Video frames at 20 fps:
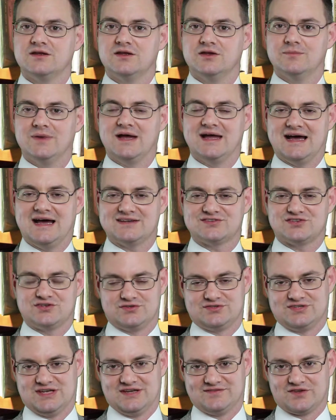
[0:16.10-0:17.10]
You may ask
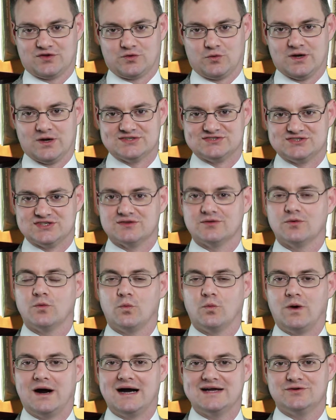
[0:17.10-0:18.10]
yourself the question,
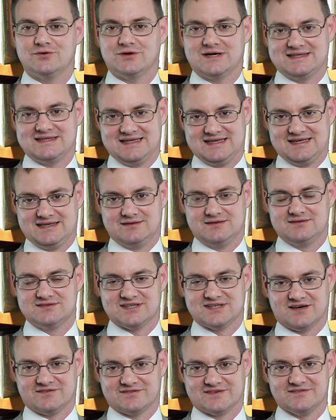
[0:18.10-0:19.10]
why do I need
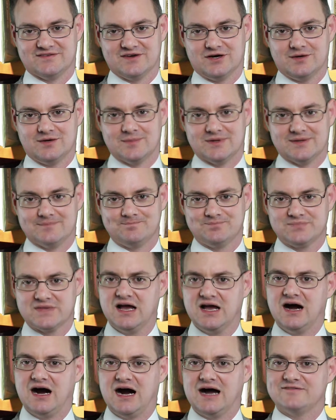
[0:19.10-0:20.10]
self-development?
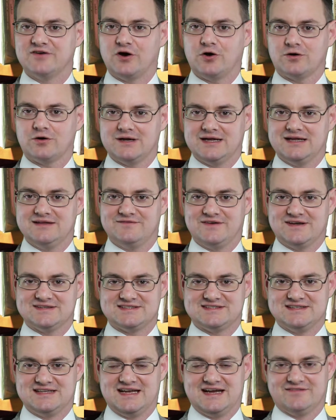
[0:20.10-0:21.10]
I've already
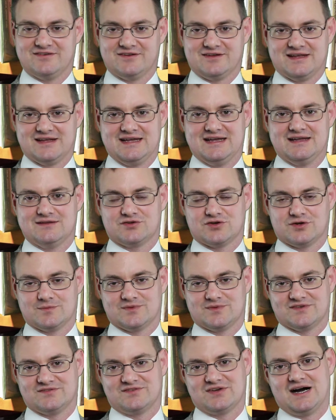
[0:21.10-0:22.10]
invested heavily in
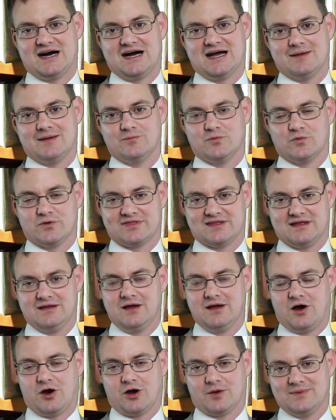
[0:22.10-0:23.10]
terms of time with
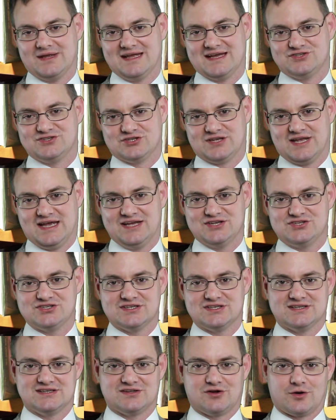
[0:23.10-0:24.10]
Army
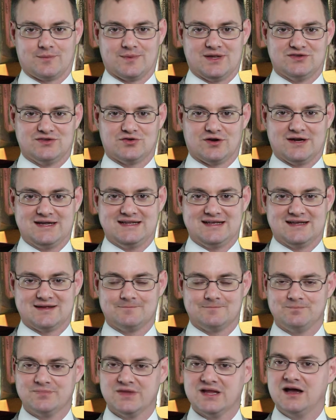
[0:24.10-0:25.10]
education and Army
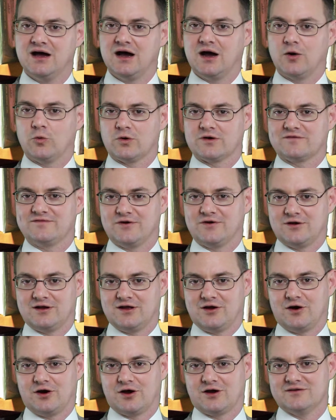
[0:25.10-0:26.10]
training. I worked
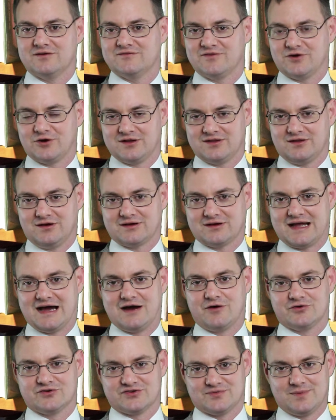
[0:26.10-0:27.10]
very hard and very long
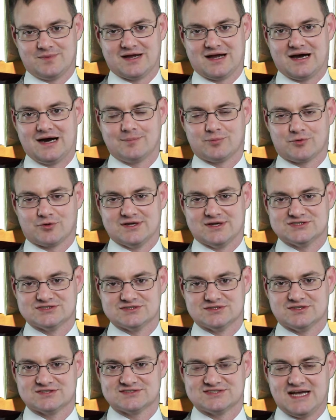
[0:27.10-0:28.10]
hours in my
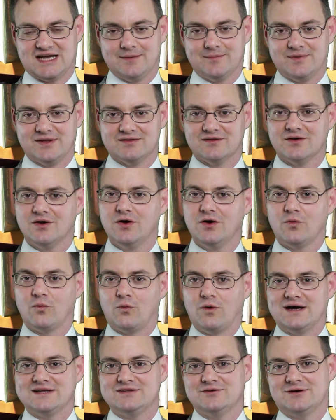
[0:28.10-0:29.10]
operational assignment.
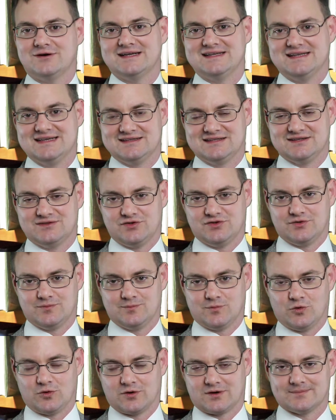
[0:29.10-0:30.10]
Why do I need to do
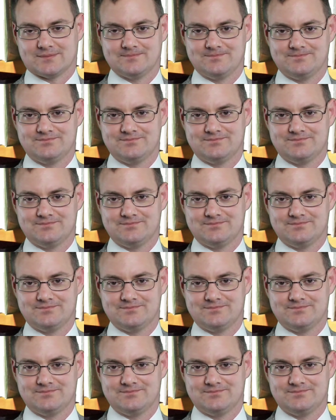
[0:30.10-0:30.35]
more?